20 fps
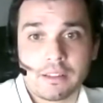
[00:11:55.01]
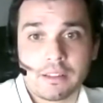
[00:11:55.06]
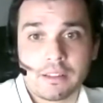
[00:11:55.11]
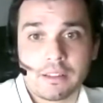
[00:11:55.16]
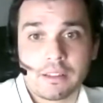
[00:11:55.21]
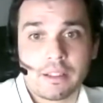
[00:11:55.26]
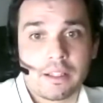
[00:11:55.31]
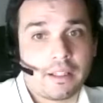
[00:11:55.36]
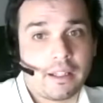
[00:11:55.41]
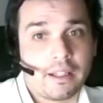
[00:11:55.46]

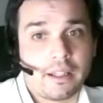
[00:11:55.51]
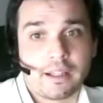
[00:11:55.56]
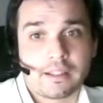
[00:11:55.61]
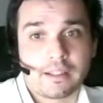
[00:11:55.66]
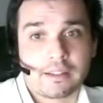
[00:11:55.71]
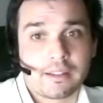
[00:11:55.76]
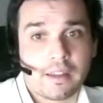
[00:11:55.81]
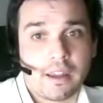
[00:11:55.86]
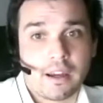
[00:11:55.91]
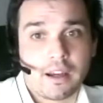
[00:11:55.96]
you need
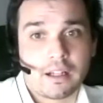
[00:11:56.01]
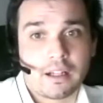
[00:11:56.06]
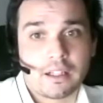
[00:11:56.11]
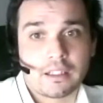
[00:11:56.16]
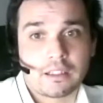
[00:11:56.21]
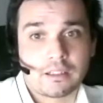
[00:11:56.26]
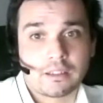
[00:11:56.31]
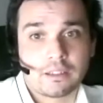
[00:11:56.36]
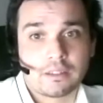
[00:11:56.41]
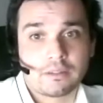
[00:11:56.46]
us
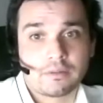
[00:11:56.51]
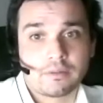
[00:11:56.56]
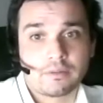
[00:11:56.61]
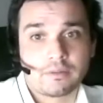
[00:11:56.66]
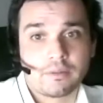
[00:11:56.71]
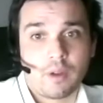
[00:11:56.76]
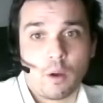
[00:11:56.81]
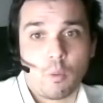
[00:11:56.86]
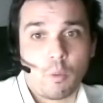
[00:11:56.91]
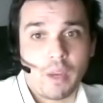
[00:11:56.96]
there
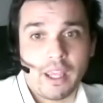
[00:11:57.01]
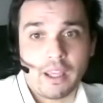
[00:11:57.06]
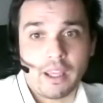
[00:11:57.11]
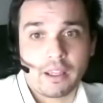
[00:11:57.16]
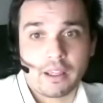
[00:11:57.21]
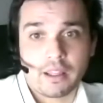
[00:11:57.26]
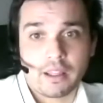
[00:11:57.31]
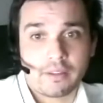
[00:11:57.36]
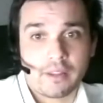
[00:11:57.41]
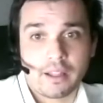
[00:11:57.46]
a
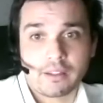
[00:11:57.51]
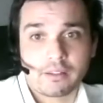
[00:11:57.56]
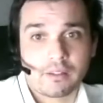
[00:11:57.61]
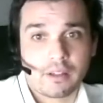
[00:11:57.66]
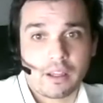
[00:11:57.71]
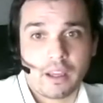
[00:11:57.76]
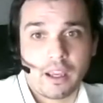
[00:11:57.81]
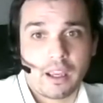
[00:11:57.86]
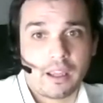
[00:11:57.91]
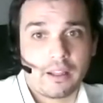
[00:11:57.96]
week, that's
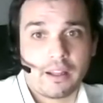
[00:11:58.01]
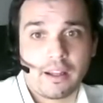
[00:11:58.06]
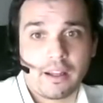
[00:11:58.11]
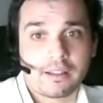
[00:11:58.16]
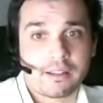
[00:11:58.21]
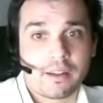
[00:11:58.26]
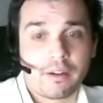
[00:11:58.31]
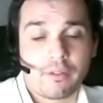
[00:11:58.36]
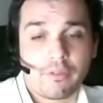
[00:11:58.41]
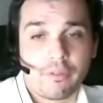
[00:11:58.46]
okay. You need
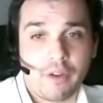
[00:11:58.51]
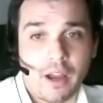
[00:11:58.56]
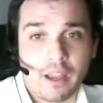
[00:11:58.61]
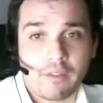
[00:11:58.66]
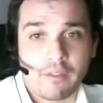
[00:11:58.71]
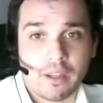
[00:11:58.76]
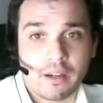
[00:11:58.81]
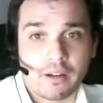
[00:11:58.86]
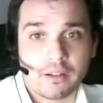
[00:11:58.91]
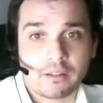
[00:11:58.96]
us there
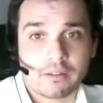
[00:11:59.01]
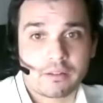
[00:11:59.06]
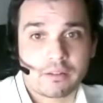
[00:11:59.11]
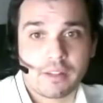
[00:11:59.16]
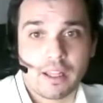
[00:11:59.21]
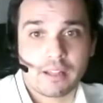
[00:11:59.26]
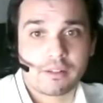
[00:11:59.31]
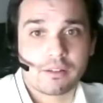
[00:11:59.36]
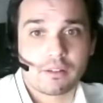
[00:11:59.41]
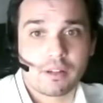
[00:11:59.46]
5 years,
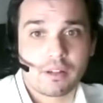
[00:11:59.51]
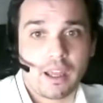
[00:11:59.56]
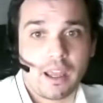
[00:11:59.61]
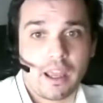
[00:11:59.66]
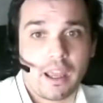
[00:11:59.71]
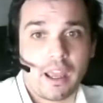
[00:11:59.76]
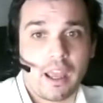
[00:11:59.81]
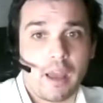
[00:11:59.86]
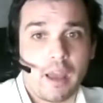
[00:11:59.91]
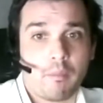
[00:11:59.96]
that's
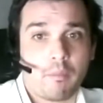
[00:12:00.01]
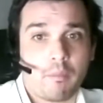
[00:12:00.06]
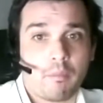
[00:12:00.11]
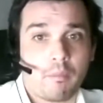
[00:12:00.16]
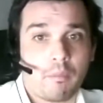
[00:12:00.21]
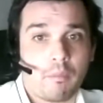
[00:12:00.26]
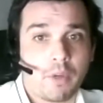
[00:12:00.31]
okay. And we